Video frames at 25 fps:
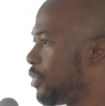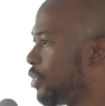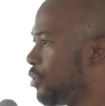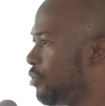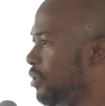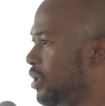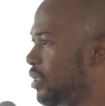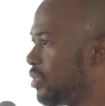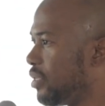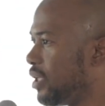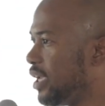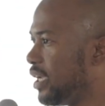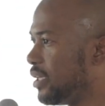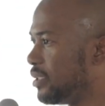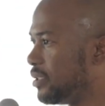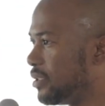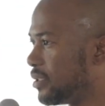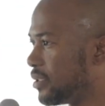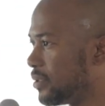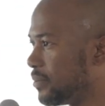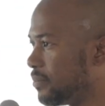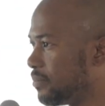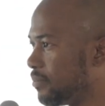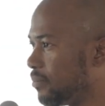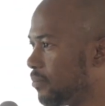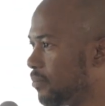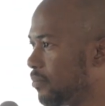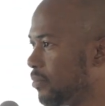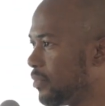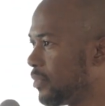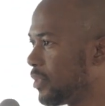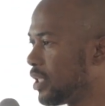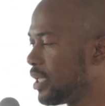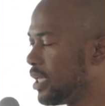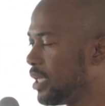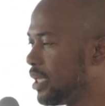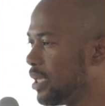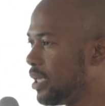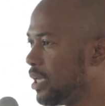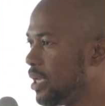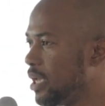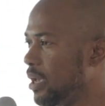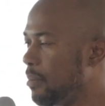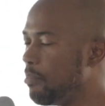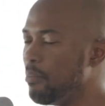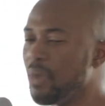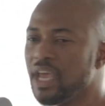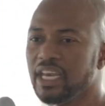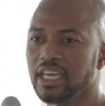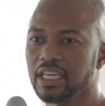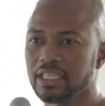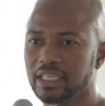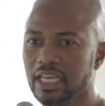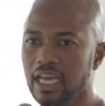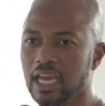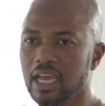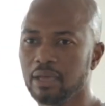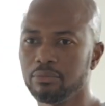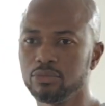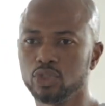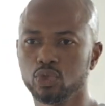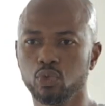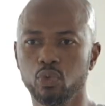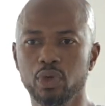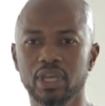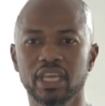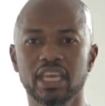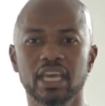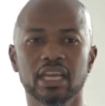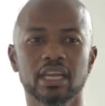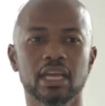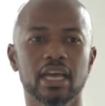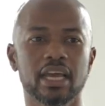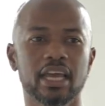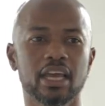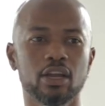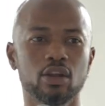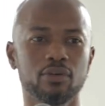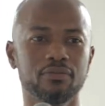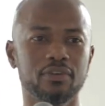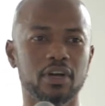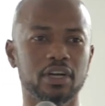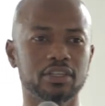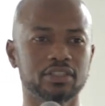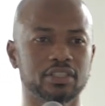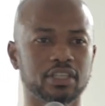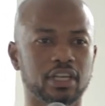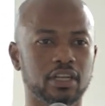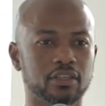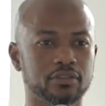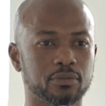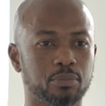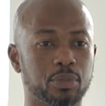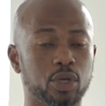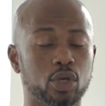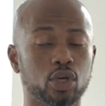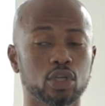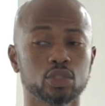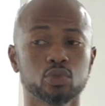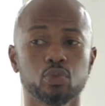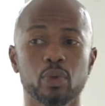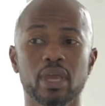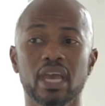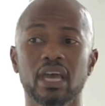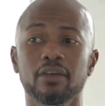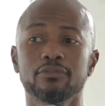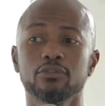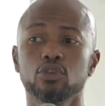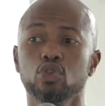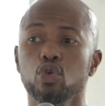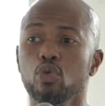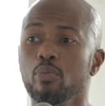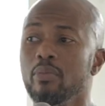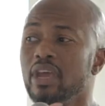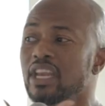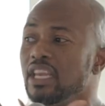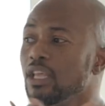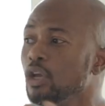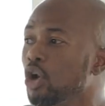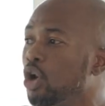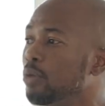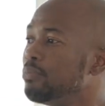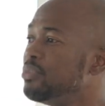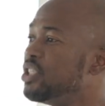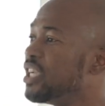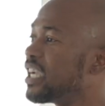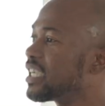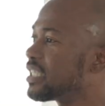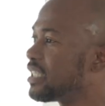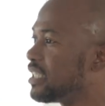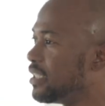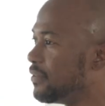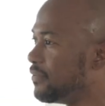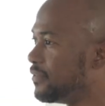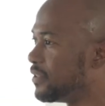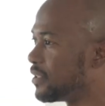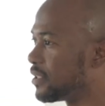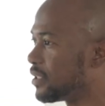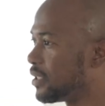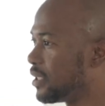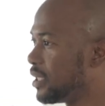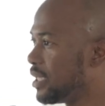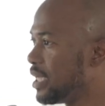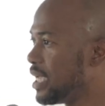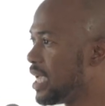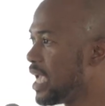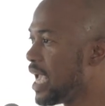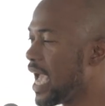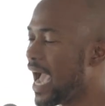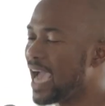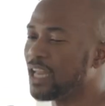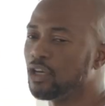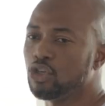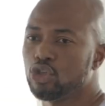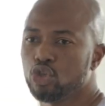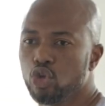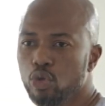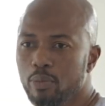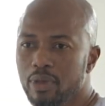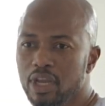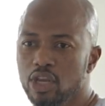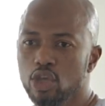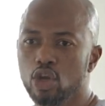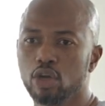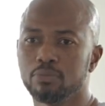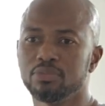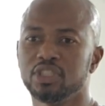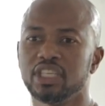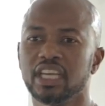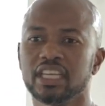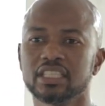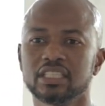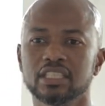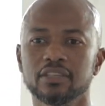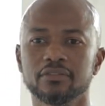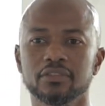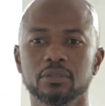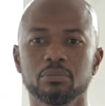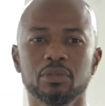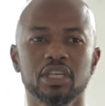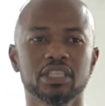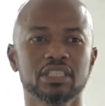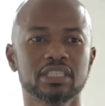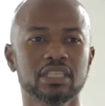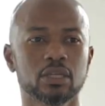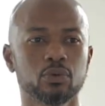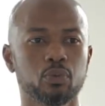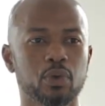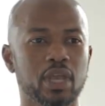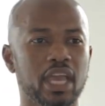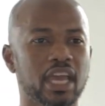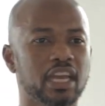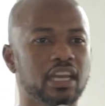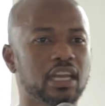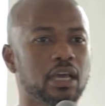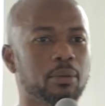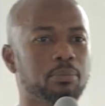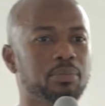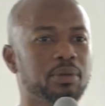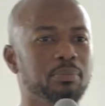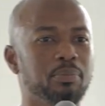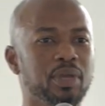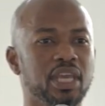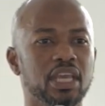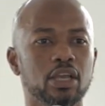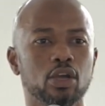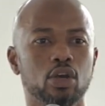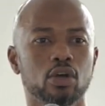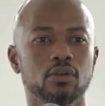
three things. Many times we get ahead of ourselves because we have too many objectives. And too many objectives means that we end up being